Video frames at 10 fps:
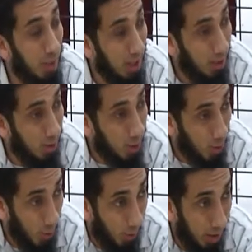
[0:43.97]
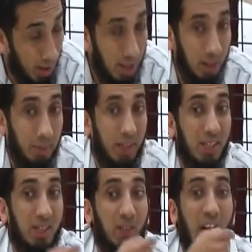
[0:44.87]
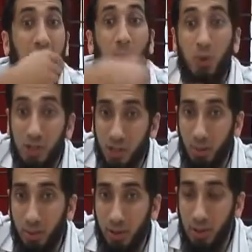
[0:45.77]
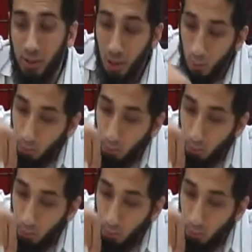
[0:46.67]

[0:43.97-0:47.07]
being destroyed because of our stubbornness.